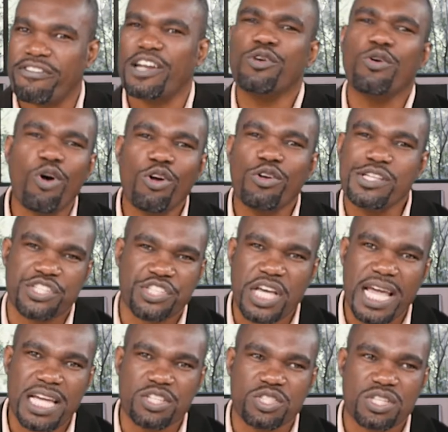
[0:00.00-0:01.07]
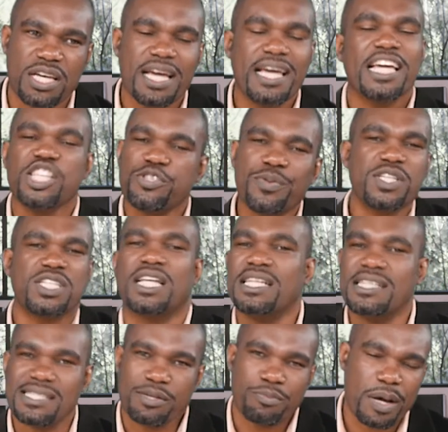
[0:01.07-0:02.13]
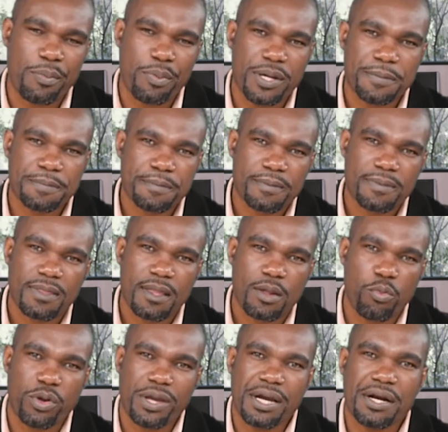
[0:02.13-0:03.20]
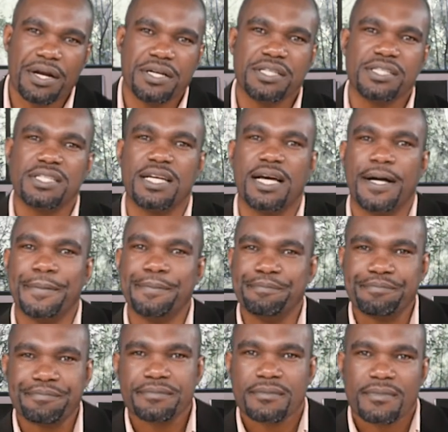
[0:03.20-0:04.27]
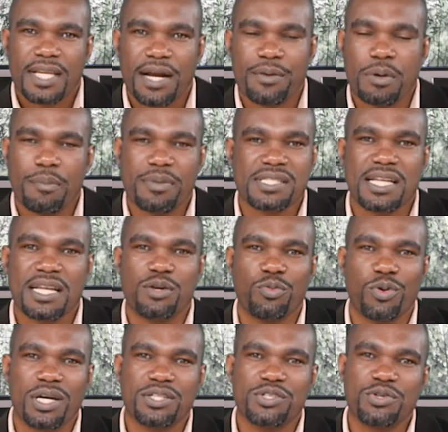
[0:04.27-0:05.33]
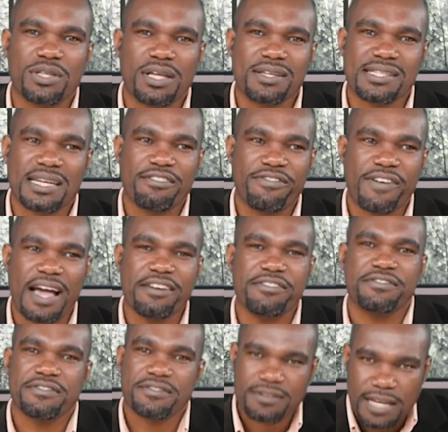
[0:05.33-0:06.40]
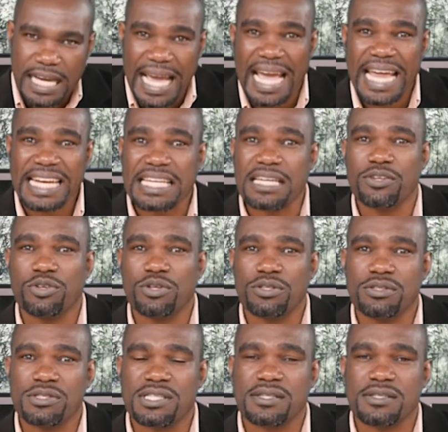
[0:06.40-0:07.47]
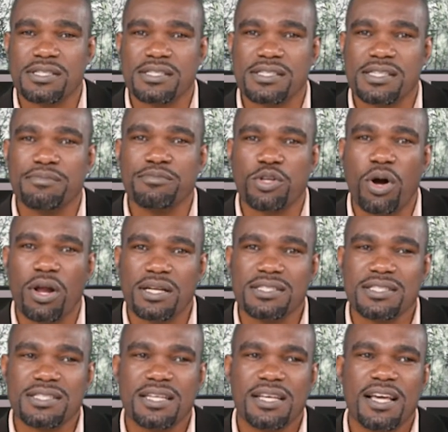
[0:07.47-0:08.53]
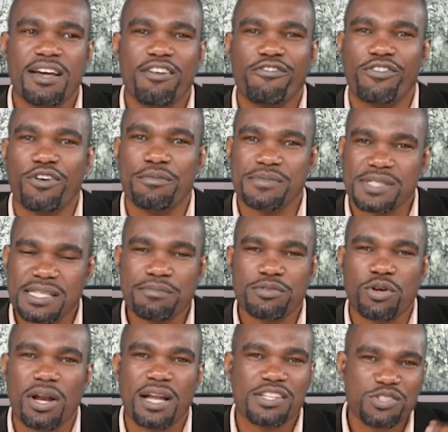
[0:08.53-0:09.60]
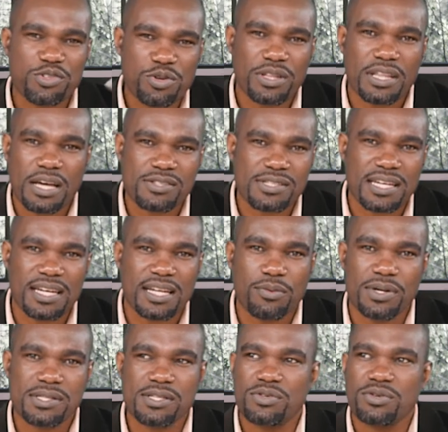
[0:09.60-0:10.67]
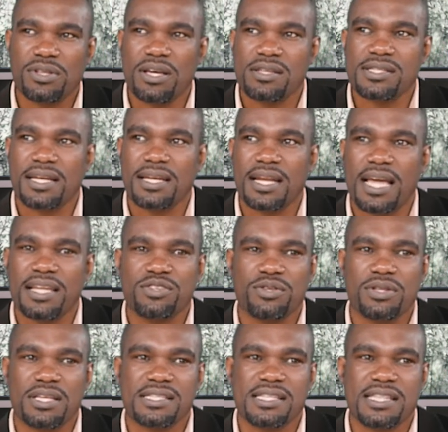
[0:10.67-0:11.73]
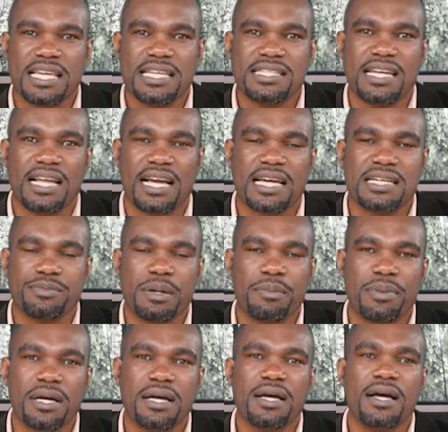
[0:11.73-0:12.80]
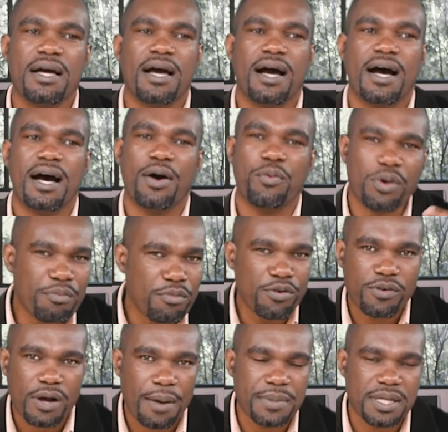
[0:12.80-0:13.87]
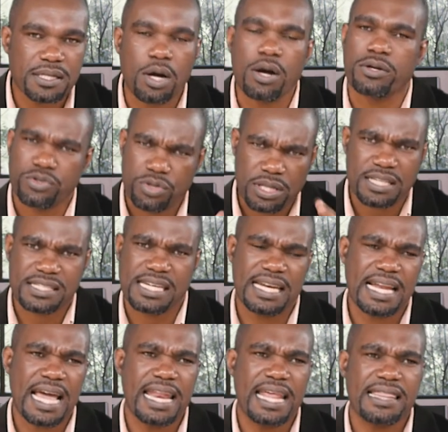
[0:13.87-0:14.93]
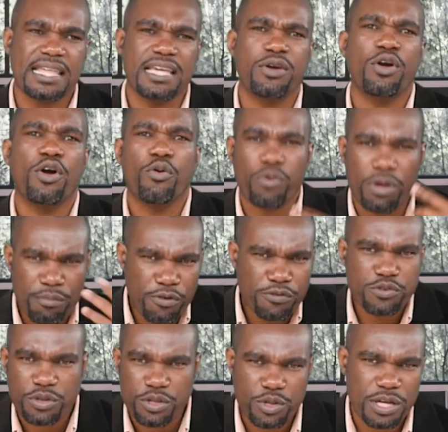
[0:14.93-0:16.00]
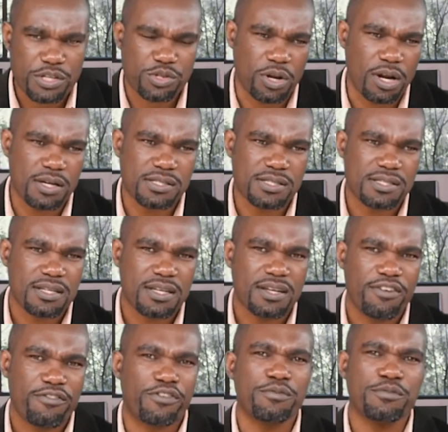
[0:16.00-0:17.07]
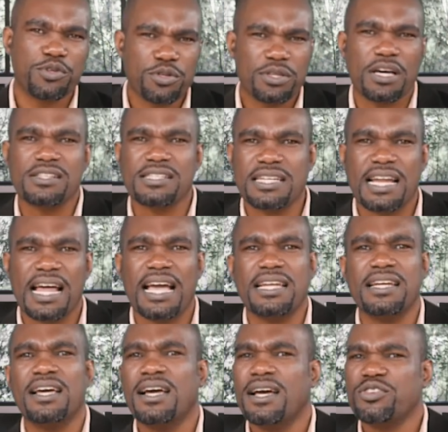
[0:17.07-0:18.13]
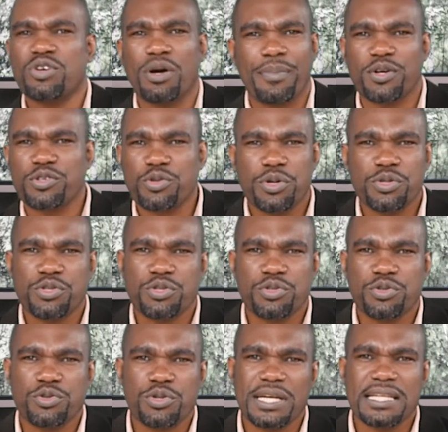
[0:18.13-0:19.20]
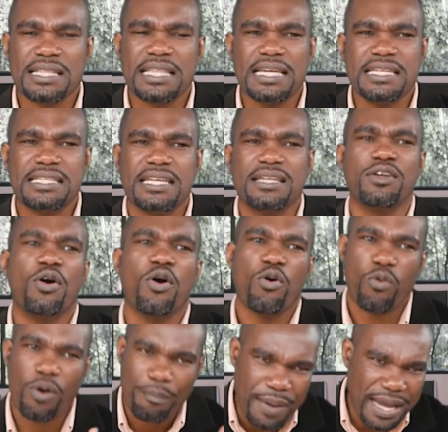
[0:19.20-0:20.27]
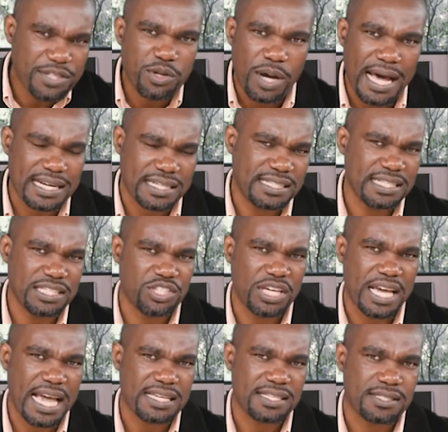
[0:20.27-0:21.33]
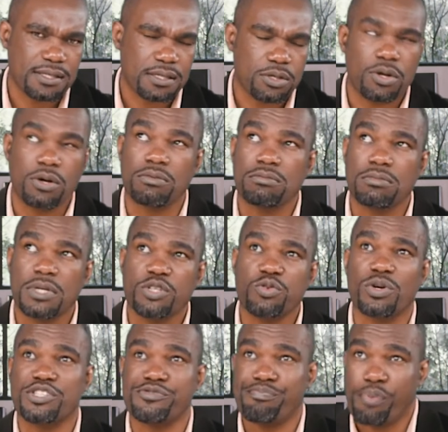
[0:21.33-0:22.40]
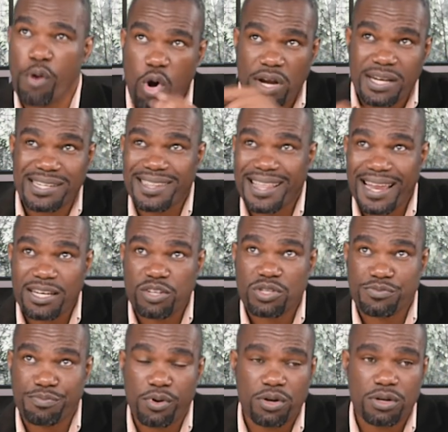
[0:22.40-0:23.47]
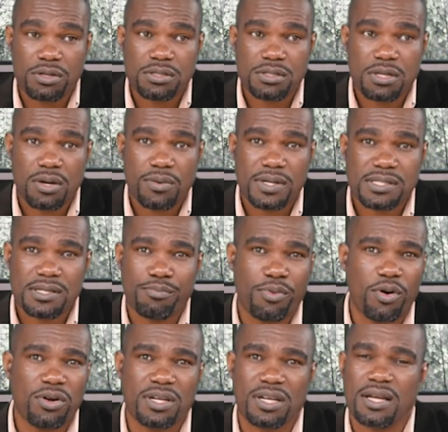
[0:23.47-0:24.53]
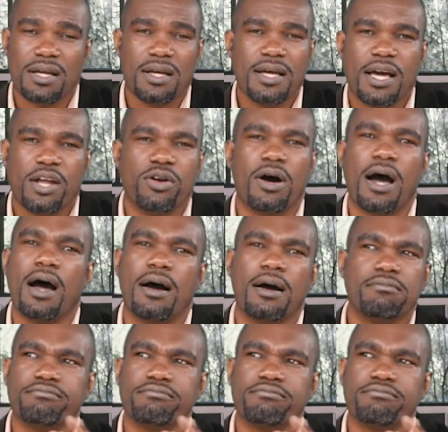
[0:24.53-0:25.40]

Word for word: value, always change, especially in Zimbabwe we earned, um, I remember, started work 2005, earning Zim dollars. From Zim dollars 2000, was it 2009, 2013? I can't remember. Uh, we moved, I mean, oh, 2009, I think. We moved to the US dollars. From 2009 to about 20, to 2013, we're back to RTGS. No, it was bond then. It was bond, was it bond? No,